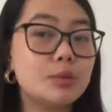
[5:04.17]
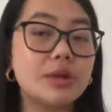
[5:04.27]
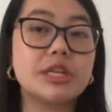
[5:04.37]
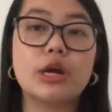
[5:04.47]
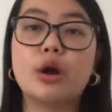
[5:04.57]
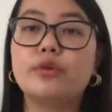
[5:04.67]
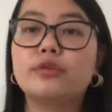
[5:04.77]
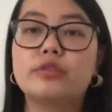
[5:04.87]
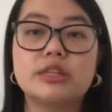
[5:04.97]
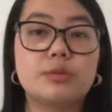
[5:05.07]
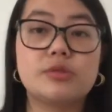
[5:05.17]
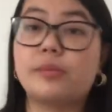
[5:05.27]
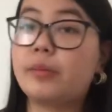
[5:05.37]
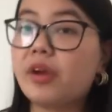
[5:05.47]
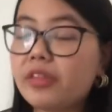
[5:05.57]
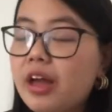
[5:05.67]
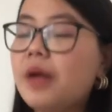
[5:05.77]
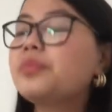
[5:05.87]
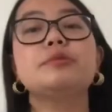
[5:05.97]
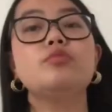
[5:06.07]
which I got for Christmas from my
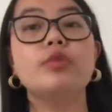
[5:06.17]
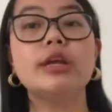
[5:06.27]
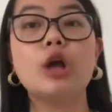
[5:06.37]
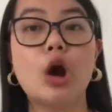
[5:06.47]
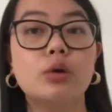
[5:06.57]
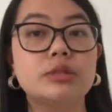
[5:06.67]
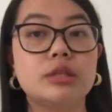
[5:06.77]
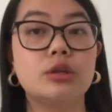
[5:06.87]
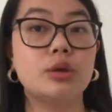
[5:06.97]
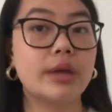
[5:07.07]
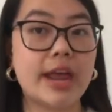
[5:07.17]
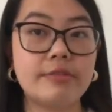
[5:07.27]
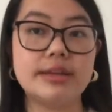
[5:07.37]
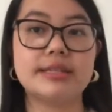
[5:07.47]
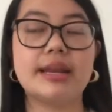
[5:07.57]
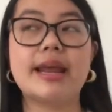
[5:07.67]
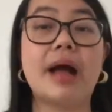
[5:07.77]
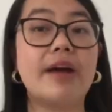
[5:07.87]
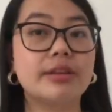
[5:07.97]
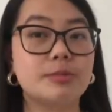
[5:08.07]
brother. It's been really cold in the UK recently.
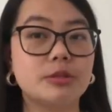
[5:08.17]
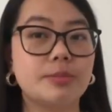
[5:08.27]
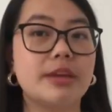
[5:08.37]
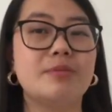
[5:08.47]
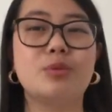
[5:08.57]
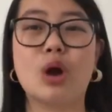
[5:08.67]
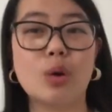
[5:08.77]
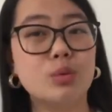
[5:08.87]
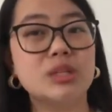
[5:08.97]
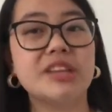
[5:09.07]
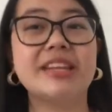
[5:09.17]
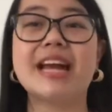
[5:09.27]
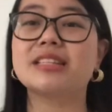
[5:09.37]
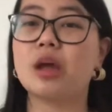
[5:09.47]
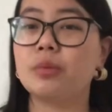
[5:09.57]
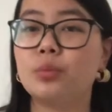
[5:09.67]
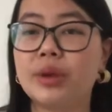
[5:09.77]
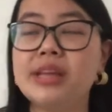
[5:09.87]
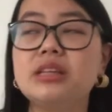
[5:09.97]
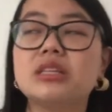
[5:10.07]
Apparently it's supposed to be even more colder next coming
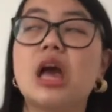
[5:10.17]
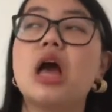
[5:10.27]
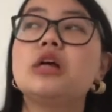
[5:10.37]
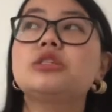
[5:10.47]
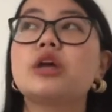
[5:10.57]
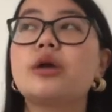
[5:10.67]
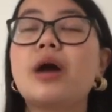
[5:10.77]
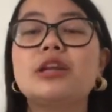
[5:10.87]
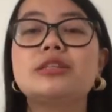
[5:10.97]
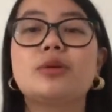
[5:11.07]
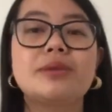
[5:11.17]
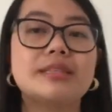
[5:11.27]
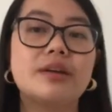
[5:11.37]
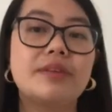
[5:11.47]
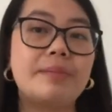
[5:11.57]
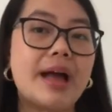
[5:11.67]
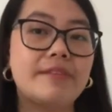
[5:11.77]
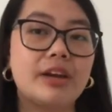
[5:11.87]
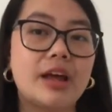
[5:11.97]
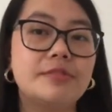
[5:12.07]
weeks. So I just got myself a
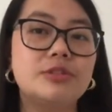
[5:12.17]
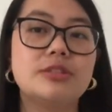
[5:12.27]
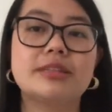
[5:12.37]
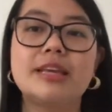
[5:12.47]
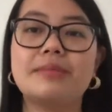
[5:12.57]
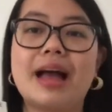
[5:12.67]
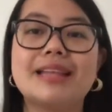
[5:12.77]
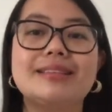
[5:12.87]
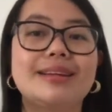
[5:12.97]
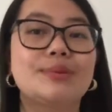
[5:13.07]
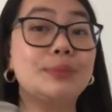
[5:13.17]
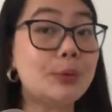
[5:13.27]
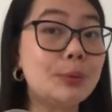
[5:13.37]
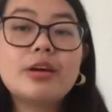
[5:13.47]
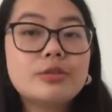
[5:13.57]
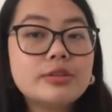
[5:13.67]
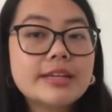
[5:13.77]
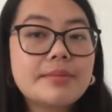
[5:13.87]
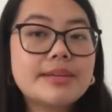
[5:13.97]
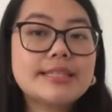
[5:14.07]
pair of gloves just to keep my hands nice and warm. I also
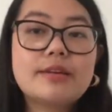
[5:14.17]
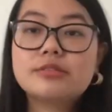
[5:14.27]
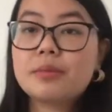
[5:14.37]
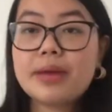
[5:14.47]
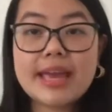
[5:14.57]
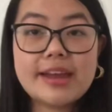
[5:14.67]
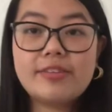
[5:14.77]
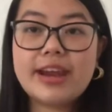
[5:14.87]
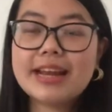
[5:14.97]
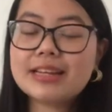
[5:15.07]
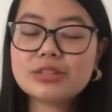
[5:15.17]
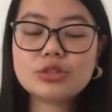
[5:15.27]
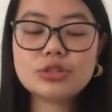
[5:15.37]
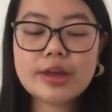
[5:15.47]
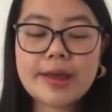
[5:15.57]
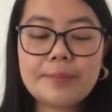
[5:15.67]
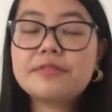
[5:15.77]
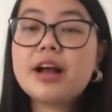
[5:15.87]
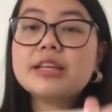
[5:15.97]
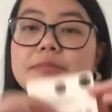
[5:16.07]
did get myself some earrings. So the
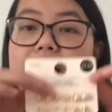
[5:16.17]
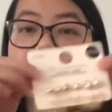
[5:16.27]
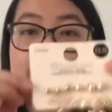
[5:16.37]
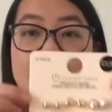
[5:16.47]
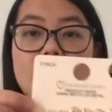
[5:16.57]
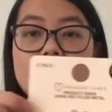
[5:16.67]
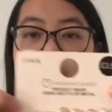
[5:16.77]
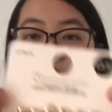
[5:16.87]
first pack here is